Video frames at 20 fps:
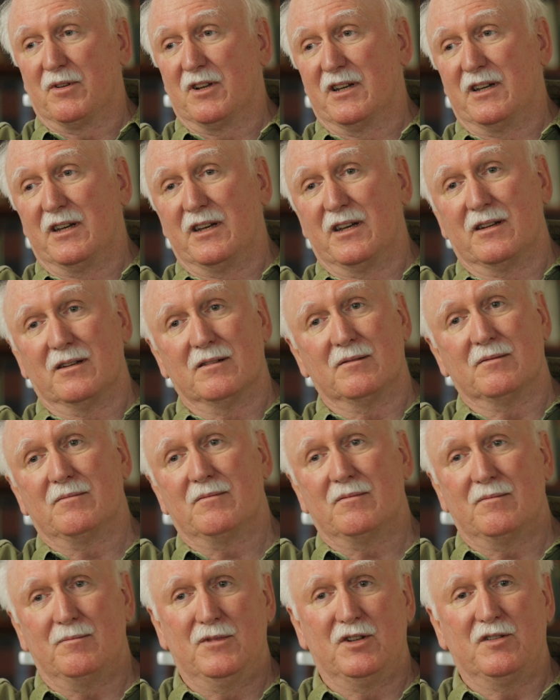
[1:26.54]
playing
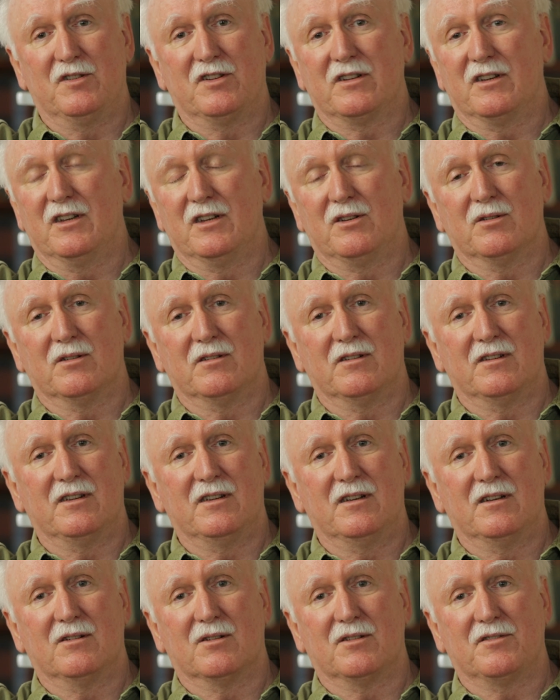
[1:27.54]
music he couldn't
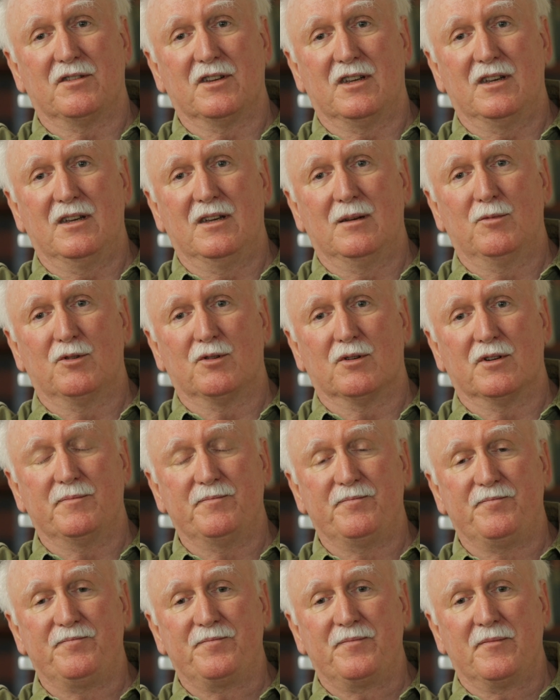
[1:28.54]
hear at the keyboard.
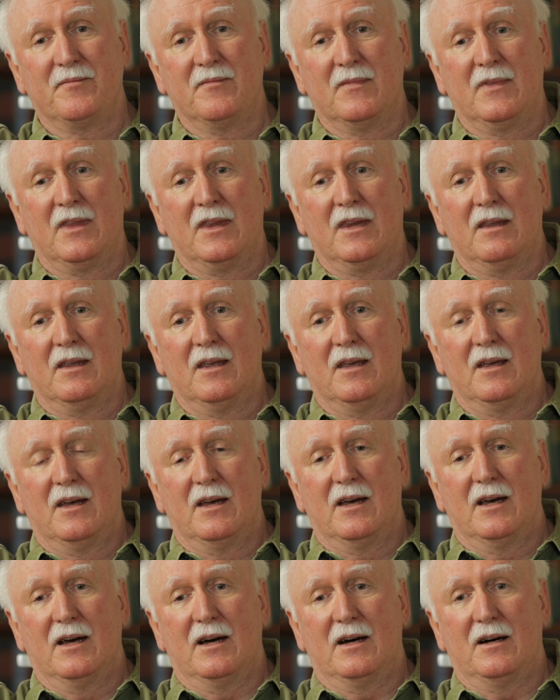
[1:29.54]

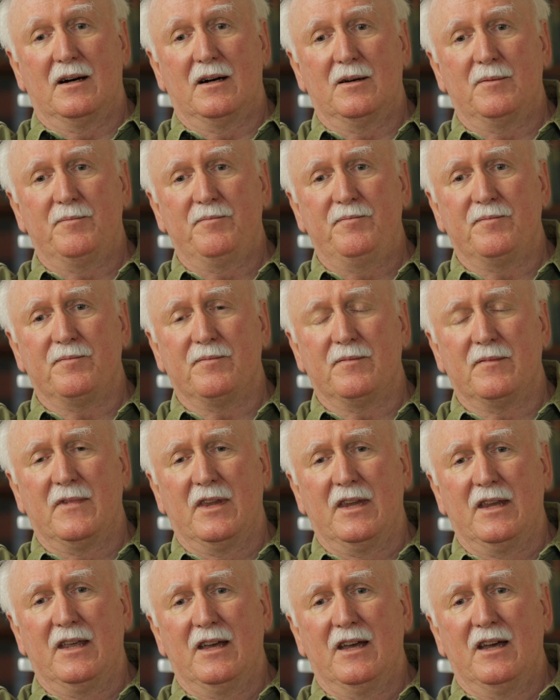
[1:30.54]
Um,
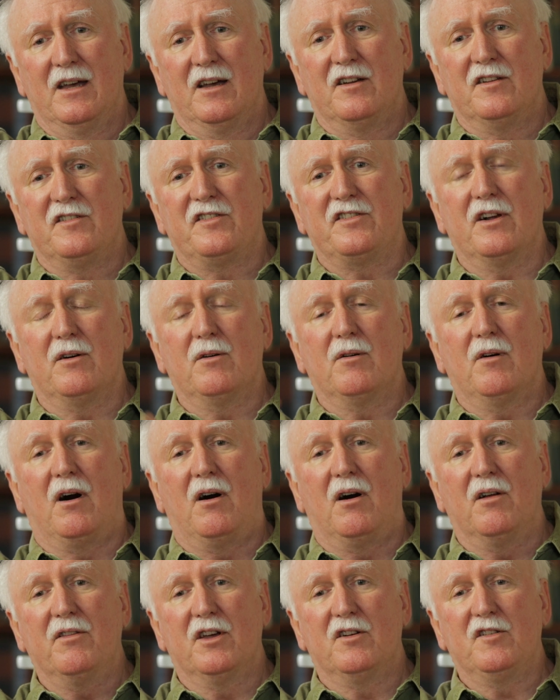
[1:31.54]
so
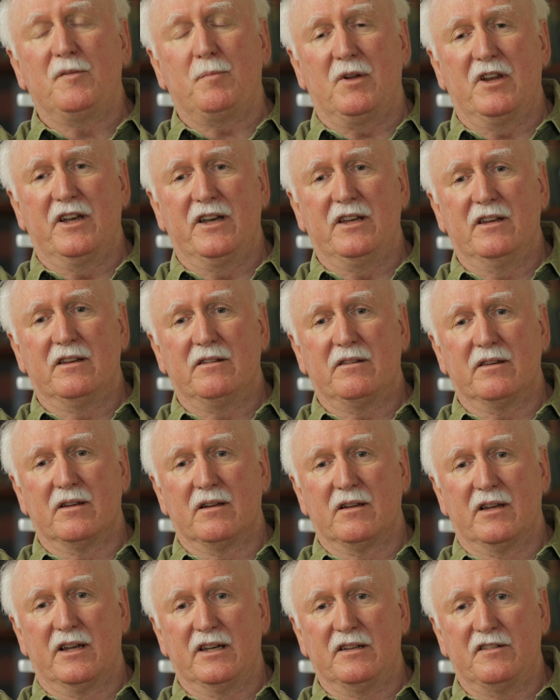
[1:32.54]
all those played into
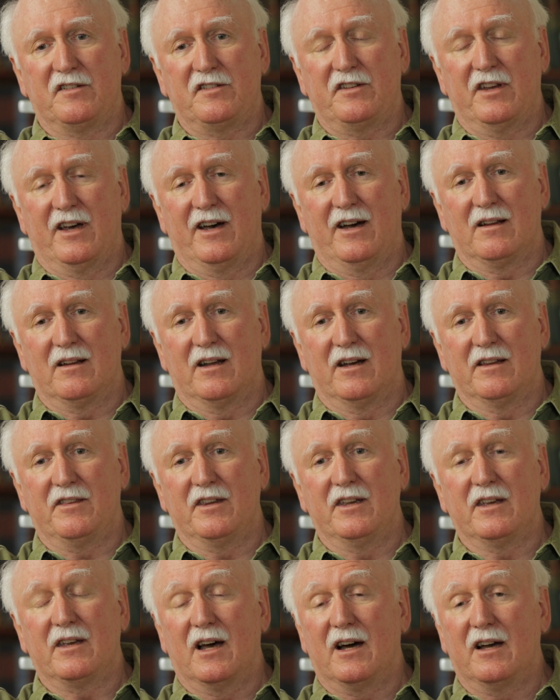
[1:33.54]
the late style, I
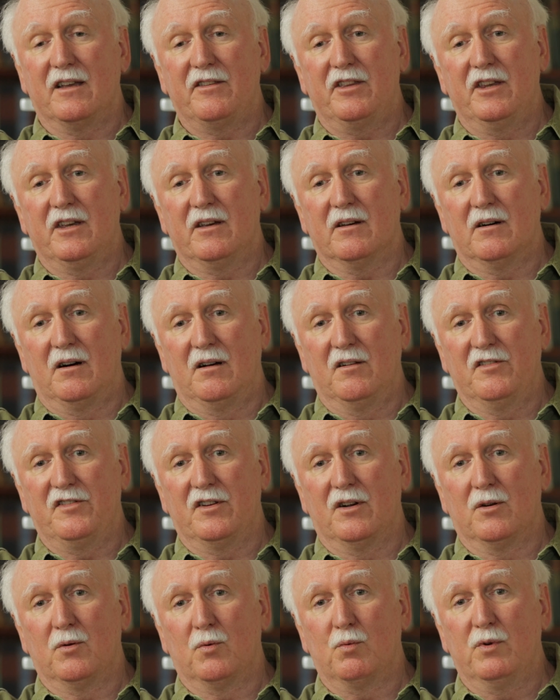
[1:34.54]
think. I think
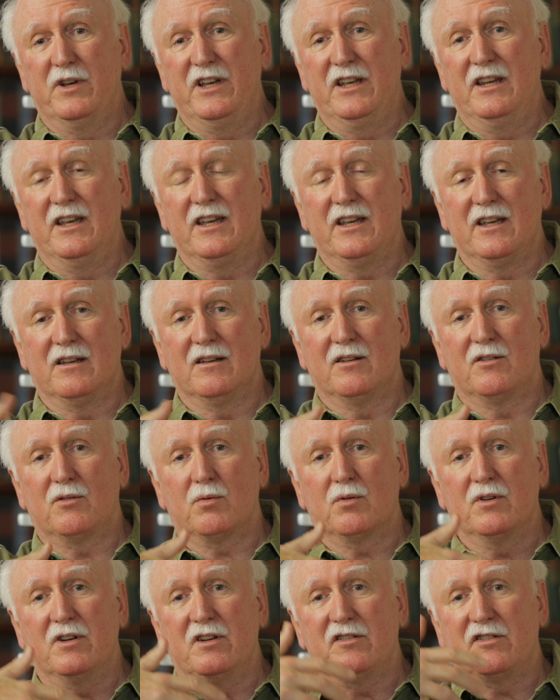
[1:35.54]
also reading
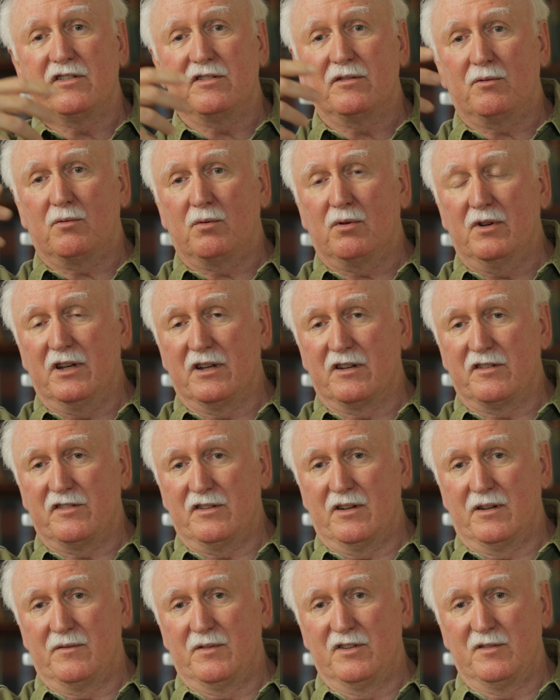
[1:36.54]
critis,
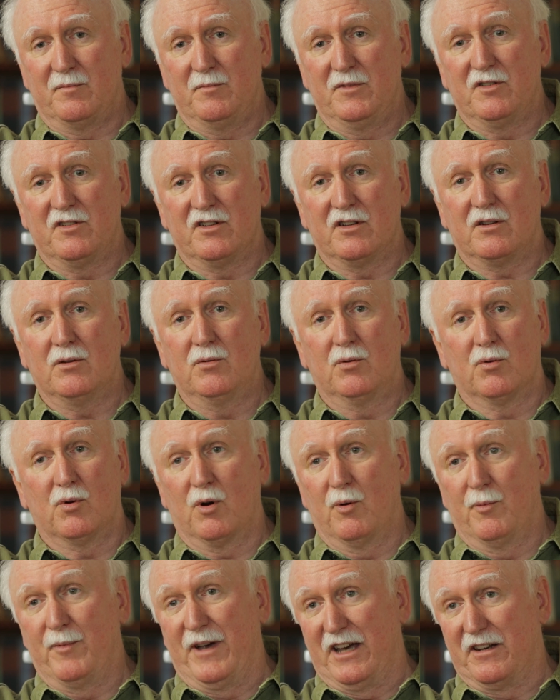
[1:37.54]
critics of his music who
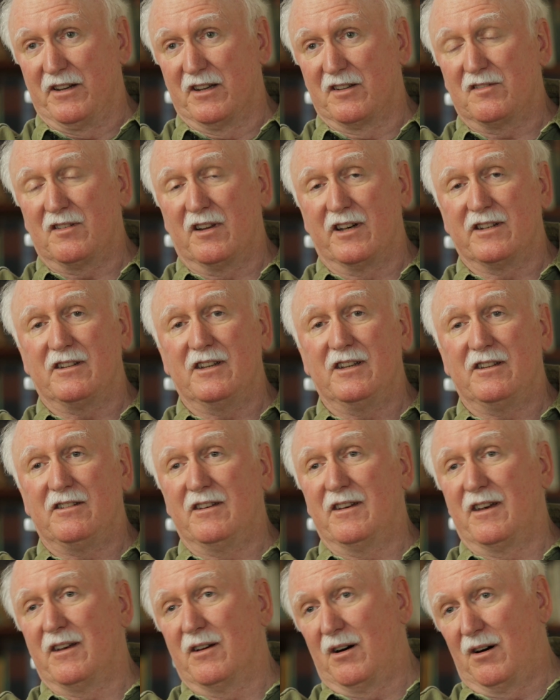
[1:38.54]
were romantics like
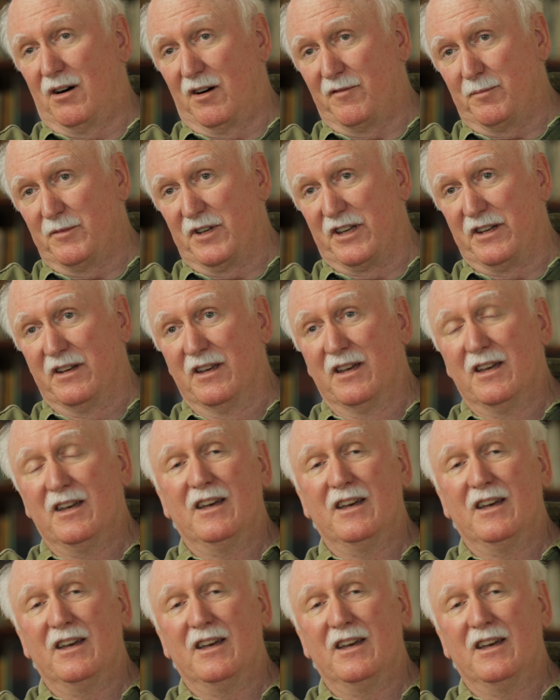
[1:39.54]
E.T.A. Hoffmann